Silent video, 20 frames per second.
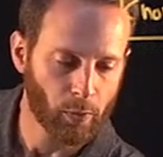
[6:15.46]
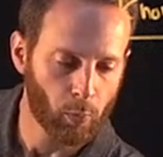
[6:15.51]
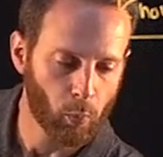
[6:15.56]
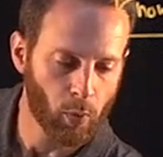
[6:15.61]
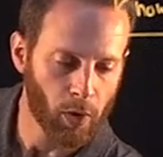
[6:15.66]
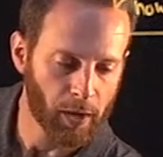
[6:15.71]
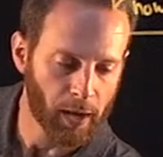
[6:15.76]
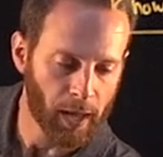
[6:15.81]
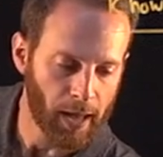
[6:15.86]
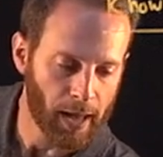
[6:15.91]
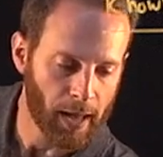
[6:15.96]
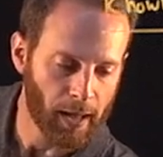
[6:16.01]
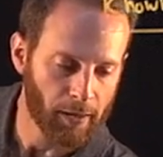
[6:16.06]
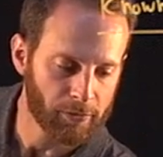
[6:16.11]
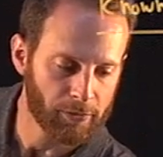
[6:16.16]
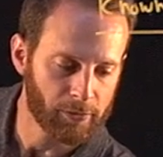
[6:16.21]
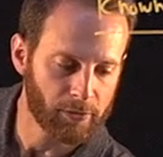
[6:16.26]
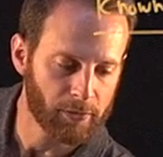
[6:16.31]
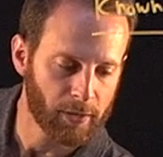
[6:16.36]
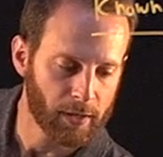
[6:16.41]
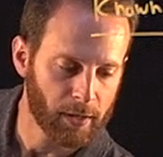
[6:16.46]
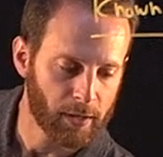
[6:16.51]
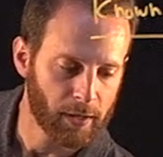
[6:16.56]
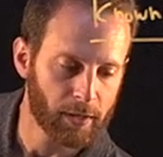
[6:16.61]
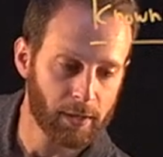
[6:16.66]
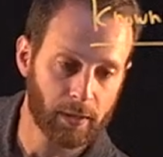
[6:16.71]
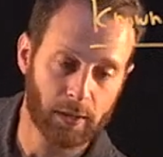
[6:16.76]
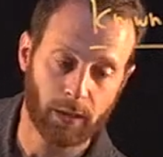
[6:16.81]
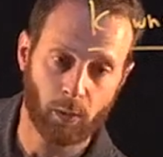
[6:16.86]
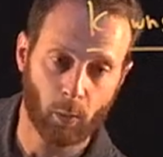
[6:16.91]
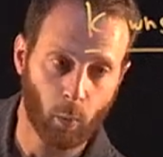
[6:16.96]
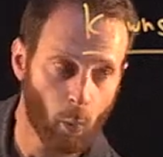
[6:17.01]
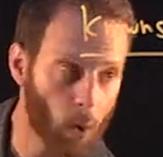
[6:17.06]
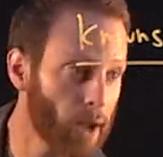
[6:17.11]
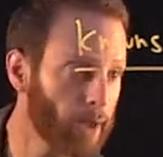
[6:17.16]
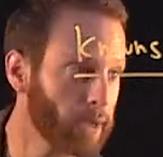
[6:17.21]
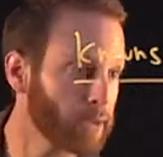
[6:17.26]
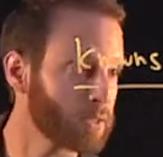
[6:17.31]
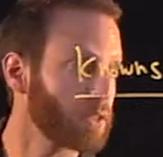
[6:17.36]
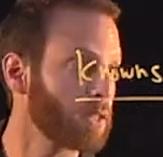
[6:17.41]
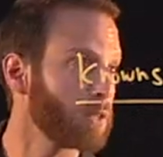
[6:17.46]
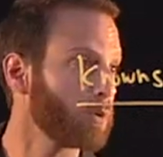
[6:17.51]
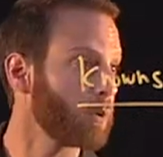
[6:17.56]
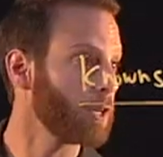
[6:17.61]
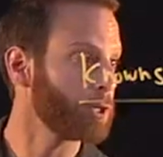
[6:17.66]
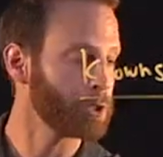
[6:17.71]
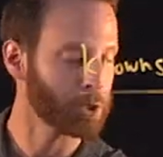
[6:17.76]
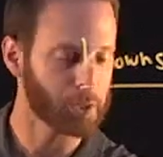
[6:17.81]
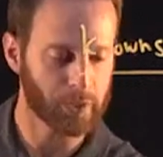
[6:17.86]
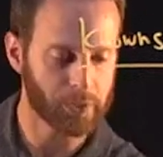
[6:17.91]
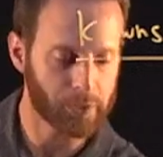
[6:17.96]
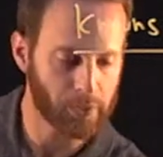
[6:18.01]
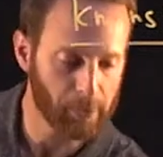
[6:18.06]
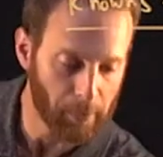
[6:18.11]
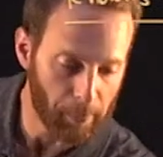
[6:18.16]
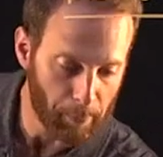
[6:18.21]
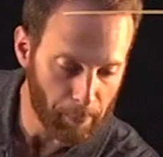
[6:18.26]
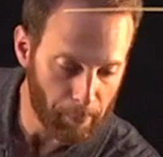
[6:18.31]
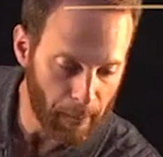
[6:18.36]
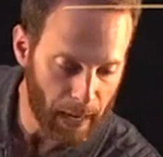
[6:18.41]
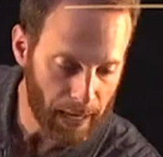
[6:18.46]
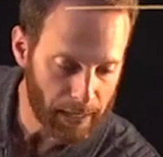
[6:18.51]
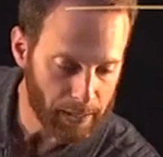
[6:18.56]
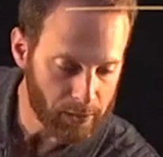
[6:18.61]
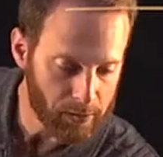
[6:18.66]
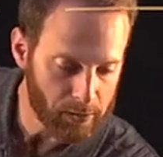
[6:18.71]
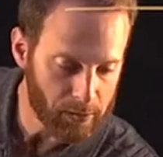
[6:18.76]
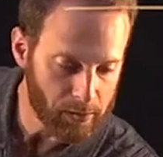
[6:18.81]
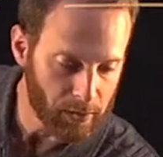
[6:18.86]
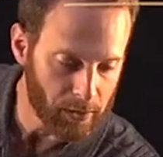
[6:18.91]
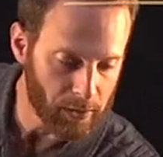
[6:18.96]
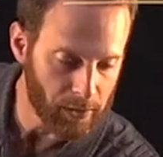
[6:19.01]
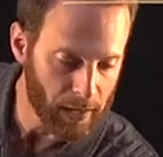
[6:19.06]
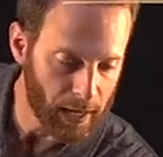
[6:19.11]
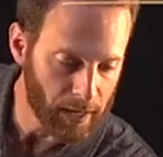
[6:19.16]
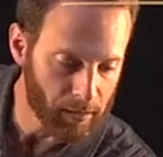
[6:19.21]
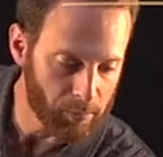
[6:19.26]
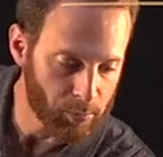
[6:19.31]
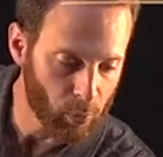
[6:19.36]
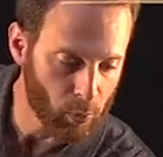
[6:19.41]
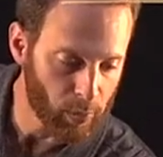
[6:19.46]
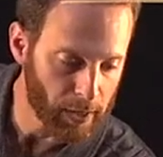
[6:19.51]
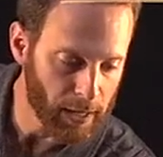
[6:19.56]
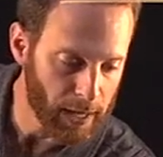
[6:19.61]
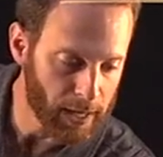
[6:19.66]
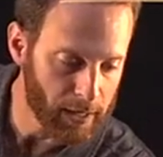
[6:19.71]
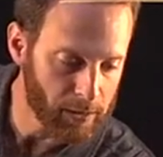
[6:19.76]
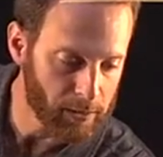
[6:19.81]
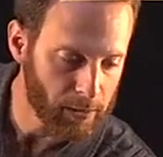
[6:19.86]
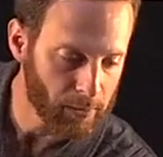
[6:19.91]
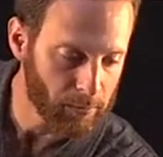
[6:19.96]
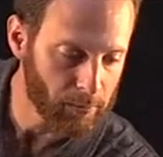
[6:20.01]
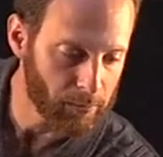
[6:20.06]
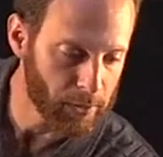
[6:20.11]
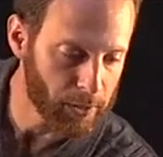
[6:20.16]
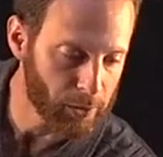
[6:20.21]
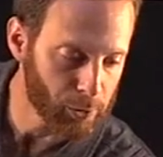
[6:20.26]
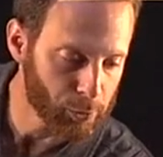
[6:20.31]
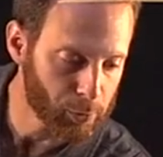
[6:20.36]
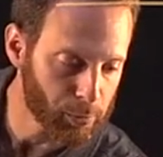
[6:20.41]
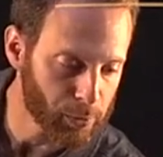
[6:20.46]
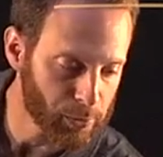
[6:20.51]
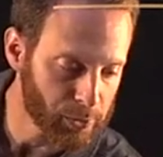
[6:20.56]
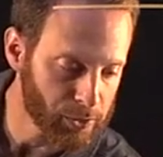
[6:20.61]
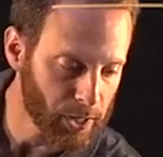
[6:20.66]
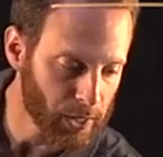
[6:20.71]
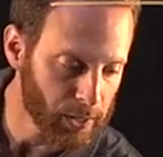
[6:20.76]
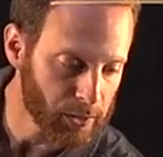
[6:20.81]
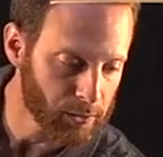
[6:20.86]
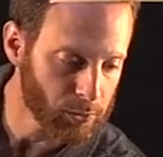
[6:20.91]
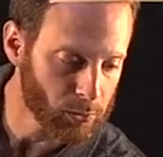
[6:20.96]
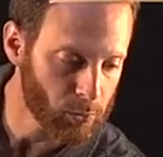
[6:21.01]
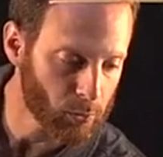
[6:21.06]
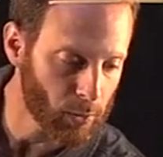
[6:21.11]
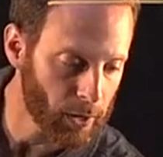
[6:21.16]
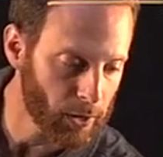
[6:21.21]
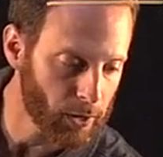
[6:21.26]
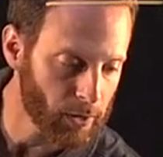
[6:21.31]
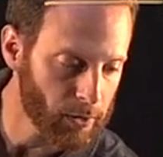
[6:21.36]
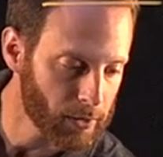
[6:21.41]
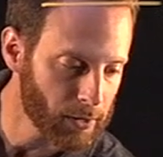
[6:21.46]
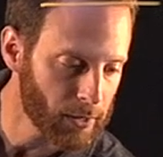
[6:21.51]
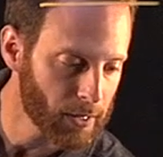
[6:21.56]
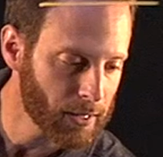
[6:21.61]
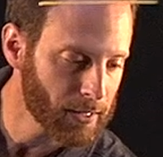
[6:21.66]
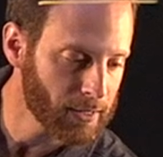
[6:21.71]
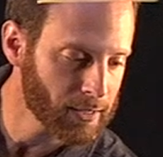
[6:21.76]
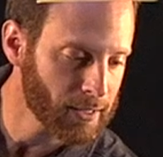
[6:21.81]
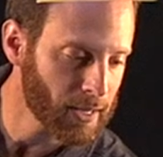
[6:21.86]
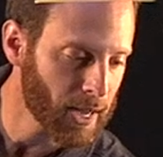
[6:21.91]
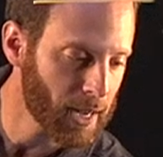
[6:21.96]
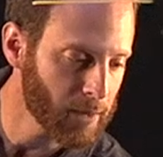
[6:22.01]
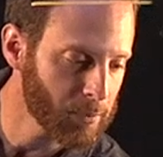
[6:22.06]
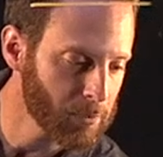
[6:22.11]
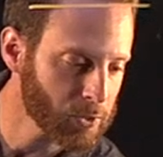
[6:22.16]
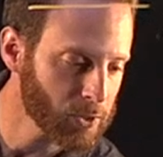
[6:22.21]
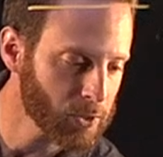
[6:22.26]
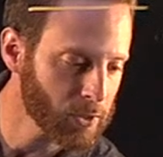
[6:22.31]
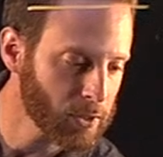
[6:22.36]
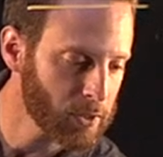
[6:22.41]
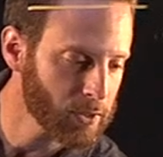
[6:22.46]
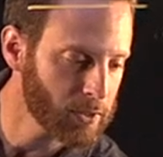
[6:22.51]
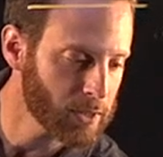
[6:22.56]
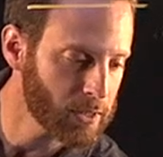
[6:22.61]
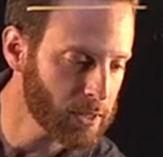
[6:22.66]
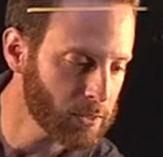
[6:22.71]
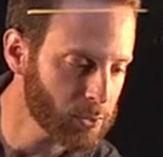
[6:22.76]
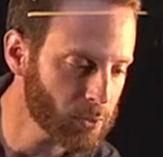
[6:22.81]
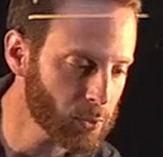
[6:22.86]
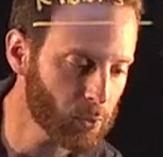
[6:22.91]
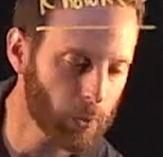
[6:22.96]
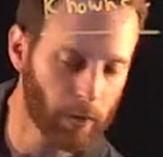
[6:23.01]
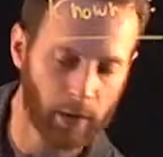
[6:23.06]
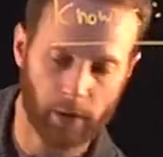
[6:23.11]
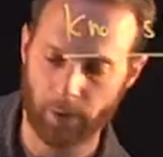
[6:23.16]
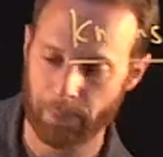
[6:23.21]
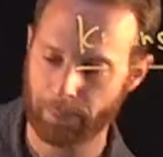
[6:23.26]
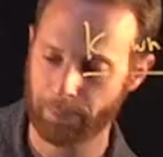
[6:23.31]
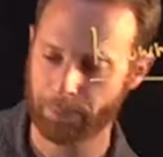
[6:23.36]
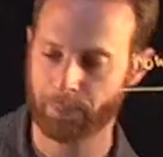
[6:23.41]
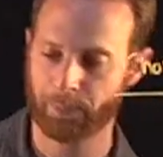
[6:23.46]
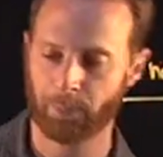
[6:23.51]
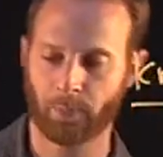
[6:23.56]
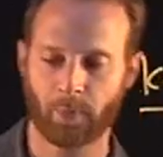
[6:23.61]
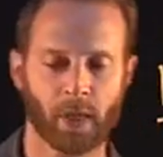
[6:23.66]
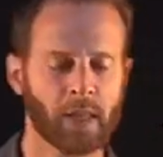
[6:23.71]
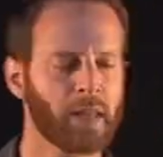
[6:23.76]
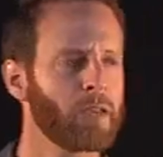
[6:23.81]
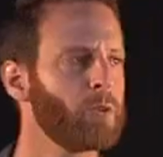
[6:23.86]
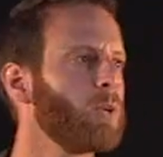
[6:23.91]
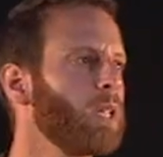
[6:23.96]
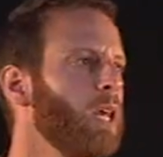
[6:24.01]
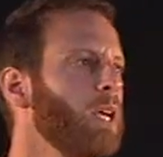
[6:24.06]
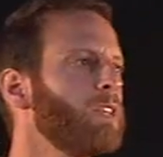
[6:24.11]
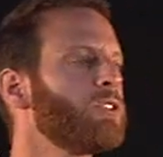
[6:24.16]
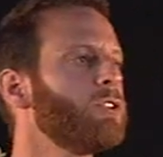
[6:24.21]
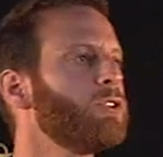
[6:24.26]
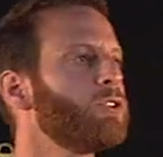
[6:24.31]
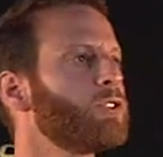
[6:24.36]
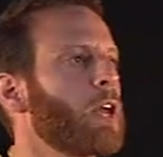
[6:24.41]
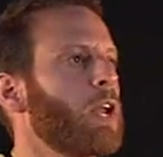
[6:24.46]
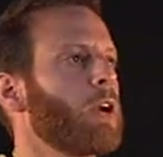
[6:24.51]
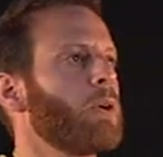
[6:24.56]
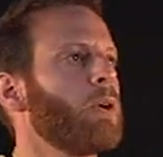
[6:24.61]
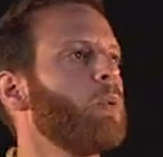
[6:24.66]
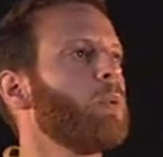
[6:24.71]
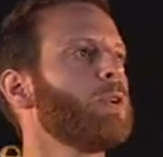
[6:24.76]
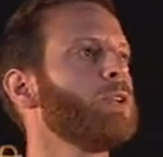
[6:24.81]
the 1 half the y acceleration is the minus 9.8 meters per second squared times t squared. Now you realize in general